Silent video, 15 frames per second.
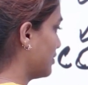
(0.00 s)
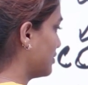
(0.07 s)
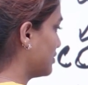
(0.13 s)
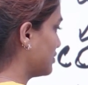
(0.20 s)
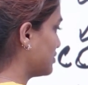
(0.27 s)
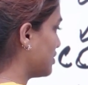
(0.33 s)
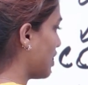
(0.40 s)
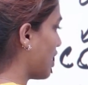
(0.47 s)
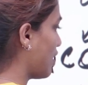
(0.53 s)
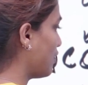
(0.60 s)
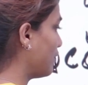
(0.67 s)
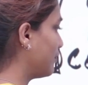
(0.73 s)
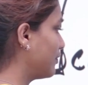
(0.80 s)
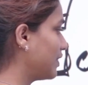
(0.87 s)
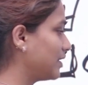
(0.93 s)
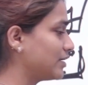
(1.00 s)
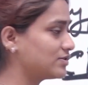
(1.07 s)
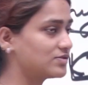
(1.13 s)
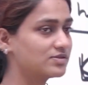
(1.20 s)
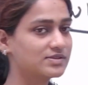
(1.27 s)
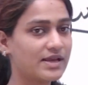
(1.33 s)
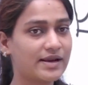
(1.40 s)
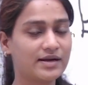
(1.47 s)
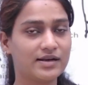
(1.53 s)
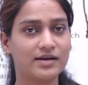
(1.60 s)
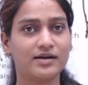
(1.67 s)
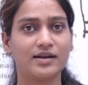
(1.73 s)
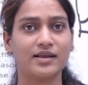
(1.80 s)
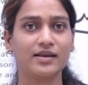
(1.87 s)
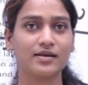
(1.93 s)
So how will the society
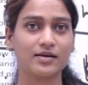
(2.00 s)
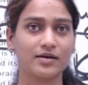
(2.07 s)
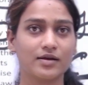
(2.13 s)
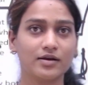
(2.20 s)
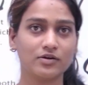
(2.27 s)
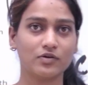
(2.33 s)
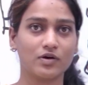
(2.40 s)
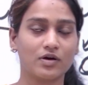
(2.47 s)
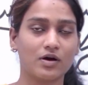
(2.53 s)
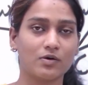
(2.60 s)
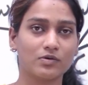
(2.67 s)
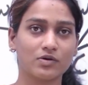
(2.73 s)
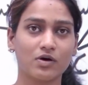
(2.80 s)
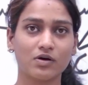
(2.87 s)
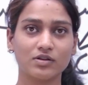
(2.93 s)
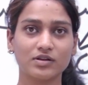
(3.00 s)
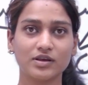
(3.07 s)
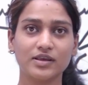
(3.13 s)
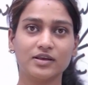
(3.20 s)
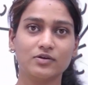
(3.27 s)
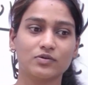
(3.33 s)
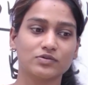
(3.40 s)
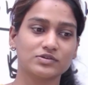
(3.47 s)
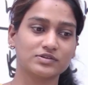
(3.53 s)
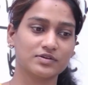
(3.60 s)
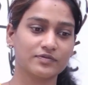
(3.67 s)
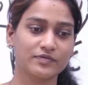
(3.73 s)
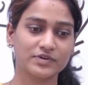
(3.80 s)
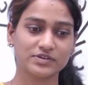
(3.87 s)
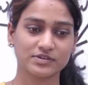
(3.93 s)
take into account all the egos
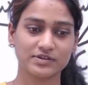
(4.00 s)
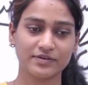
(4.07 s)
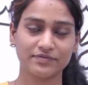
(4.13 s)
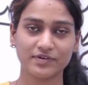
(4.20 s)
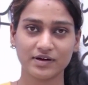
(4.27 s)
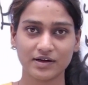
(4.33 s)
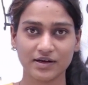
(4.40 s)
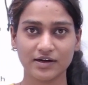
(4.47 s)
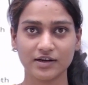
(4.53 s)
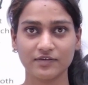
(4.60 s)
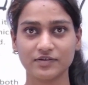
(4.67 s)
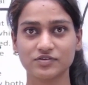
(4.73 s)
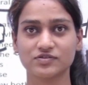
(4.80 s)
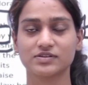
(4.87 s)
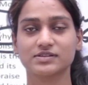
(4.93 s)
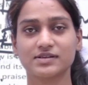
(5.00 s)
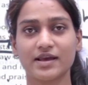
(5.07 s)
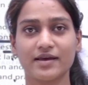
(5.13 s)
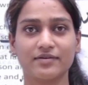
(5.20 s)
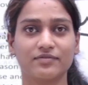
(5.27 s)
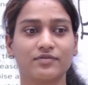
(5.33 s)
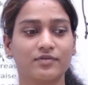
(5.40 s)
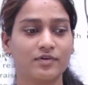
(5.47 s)
which different individuals have?